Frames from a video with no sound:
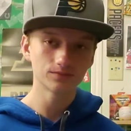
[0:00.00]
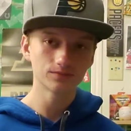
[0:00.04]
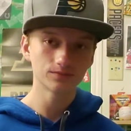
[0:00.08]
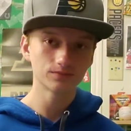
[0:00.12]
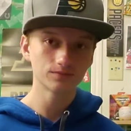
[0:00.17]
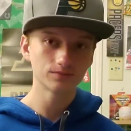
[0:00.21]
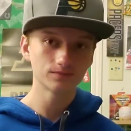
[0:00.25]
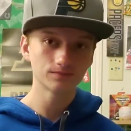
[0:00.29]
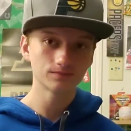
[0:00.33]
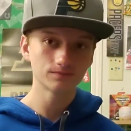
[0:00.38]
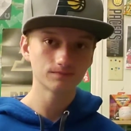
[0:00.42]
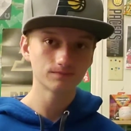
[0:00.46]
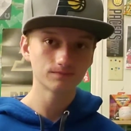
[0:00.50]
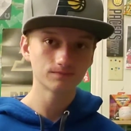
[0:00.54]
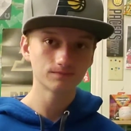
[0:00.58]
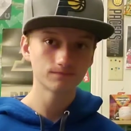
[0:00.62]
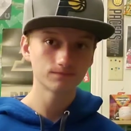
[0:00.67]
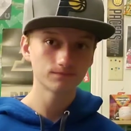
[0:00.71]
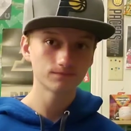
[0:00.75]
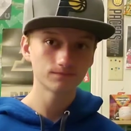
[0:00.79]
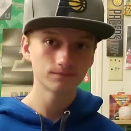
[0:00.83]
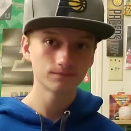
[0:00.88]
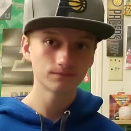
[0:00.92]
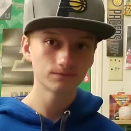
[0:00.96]

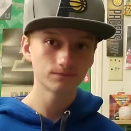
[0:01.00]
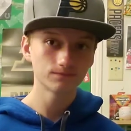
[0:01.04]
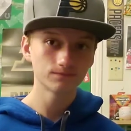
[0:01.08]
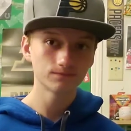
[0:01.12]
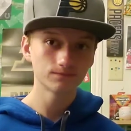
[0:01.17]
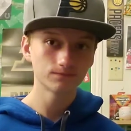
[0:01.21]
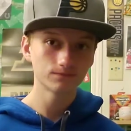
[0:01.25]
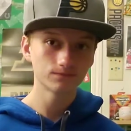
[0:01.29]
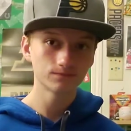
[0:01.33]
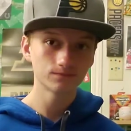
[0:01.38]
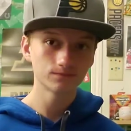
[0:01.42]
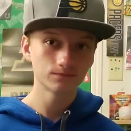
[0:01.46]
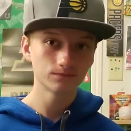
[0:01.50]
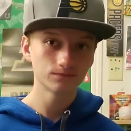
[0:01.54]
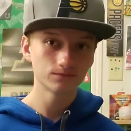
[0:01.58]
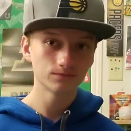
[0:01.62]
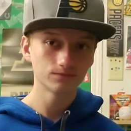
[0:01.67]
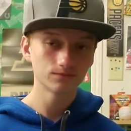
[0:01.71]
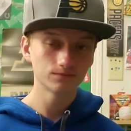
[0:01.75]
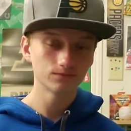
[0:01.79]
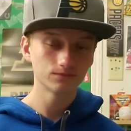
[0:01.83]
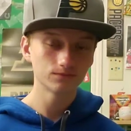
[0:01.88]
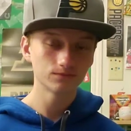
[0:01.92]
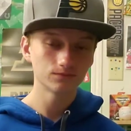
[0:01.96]

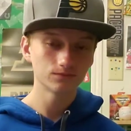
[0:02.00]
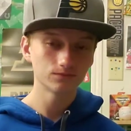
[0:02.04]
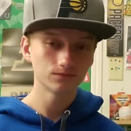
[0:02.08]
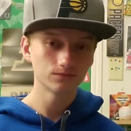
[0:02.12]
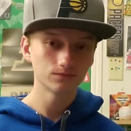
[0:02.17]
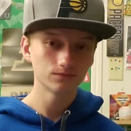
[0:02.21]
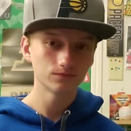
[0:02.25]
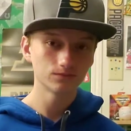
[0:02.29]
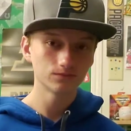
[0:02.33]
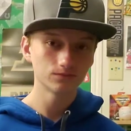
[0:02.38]
No one is speaking in this clip.